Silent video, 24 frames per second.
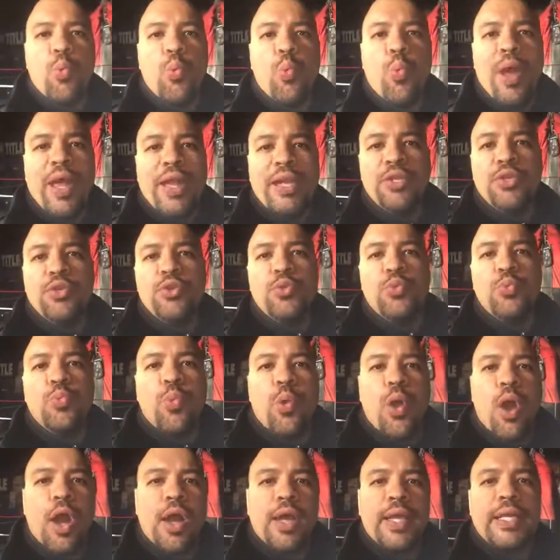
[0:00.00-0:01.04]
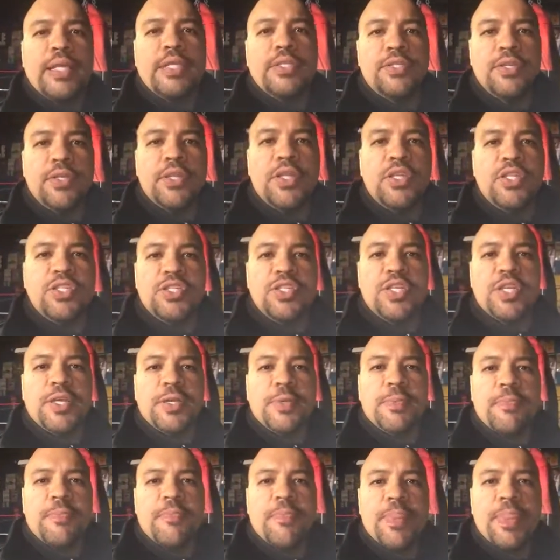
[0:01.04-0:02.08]
when you walk into the
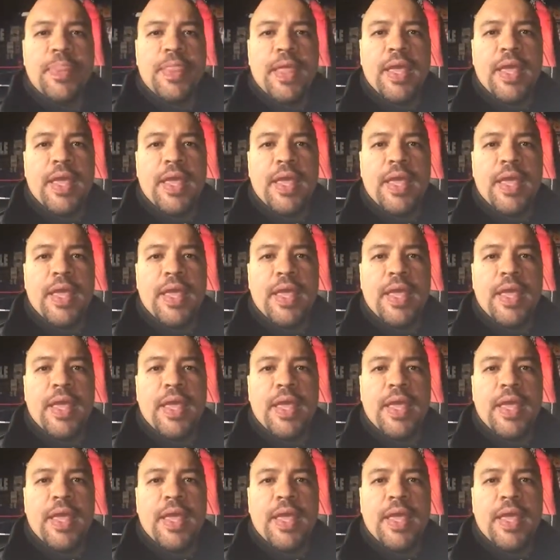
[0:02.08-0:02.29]
gym.